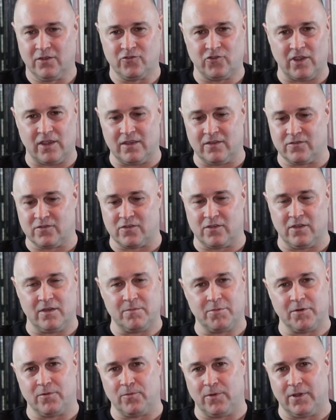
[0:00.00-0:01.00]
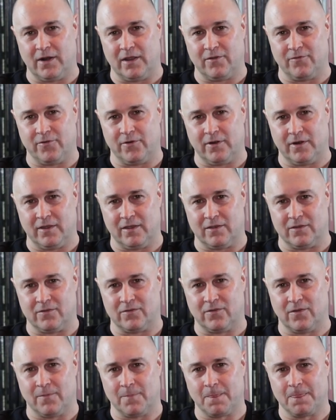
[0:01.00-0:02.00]
jazz club or whatever it
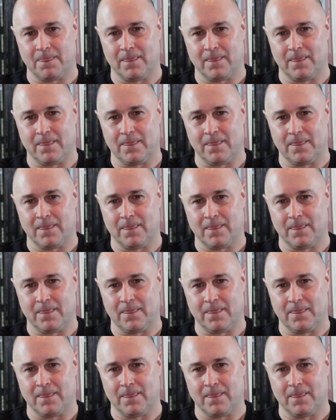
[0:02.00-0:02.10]
is.